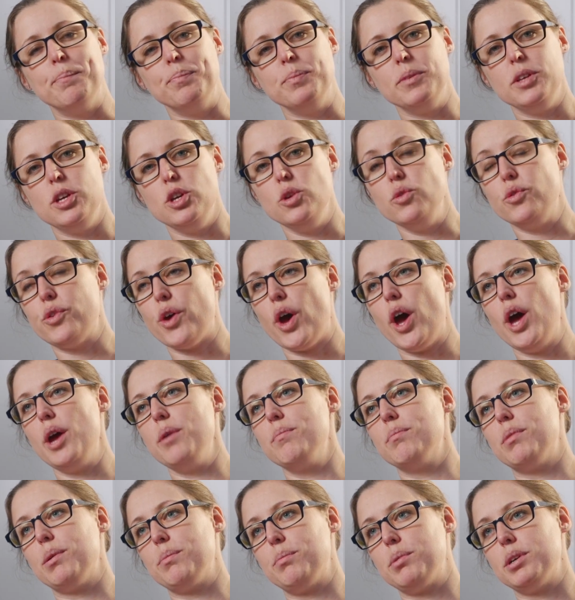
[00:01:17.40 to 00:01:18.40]
use a
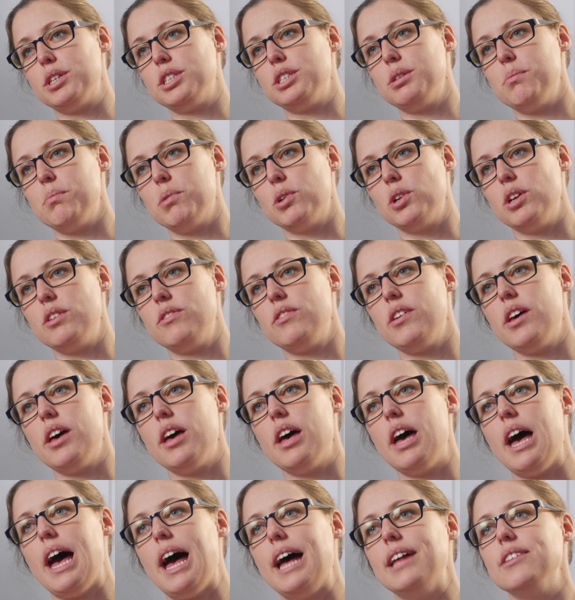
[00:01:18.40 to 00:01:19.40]
home blood pressure
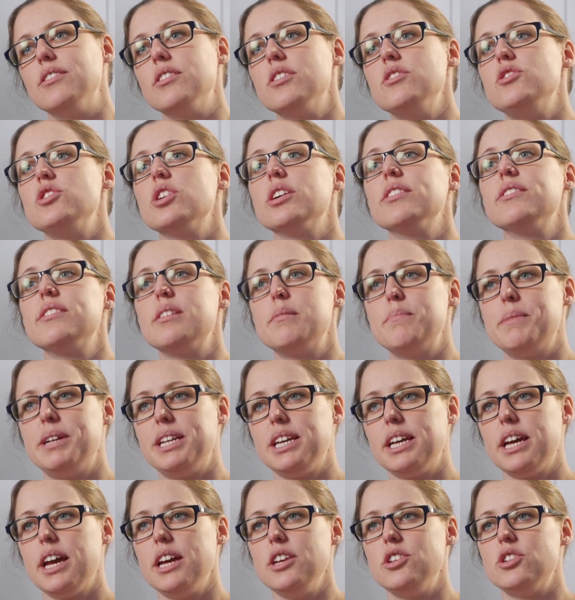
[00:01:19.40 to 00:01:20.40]
monitor and adjust their
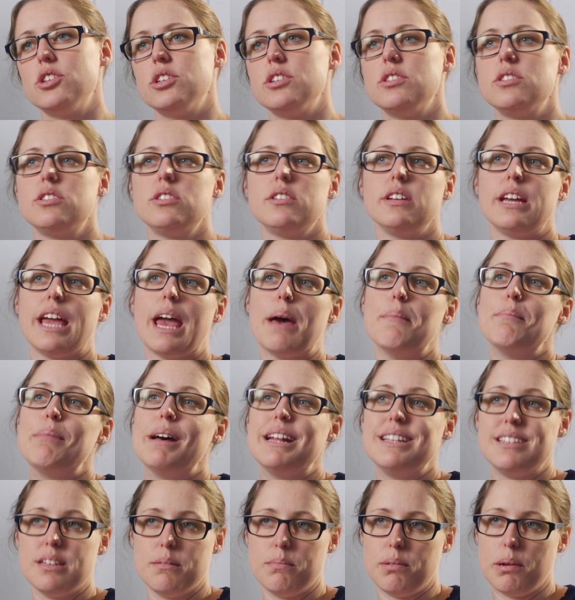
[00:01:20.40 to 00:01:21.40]
medications to get
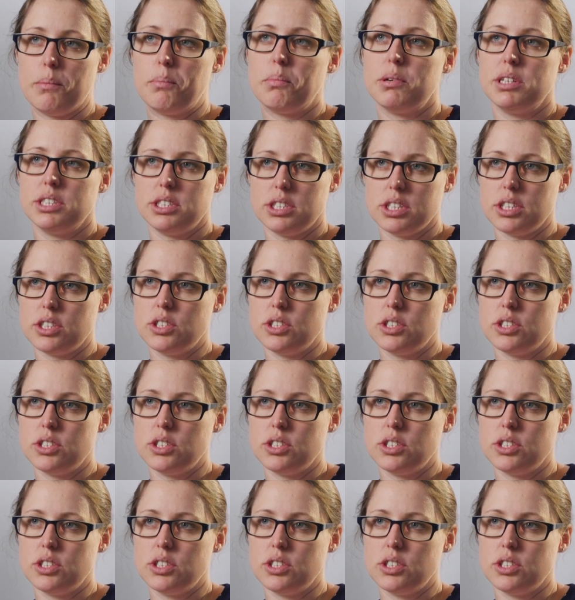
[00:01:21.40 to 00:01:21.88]
better blood pressure